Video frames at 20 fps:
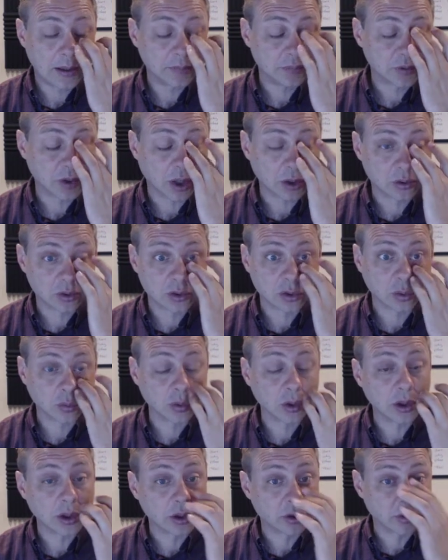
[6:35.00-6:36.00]
Doctors are
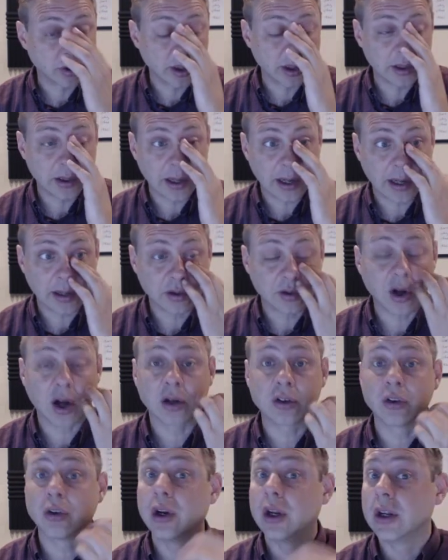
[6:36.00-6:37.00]
really great at
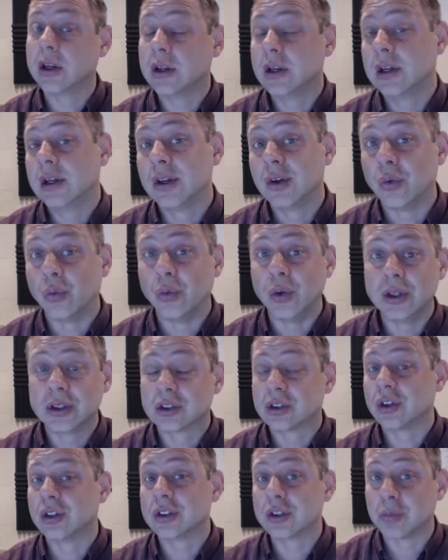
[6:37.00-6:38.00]
doctoring.
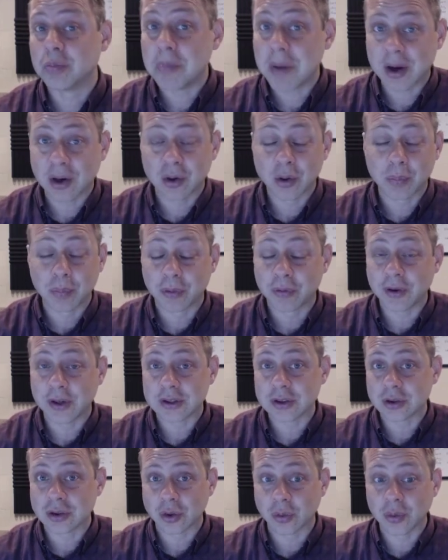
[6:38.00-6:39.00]
Research medical
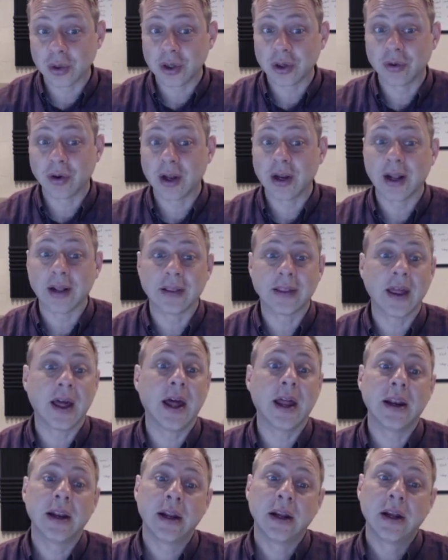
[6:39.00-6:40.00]
professionals are really great at that.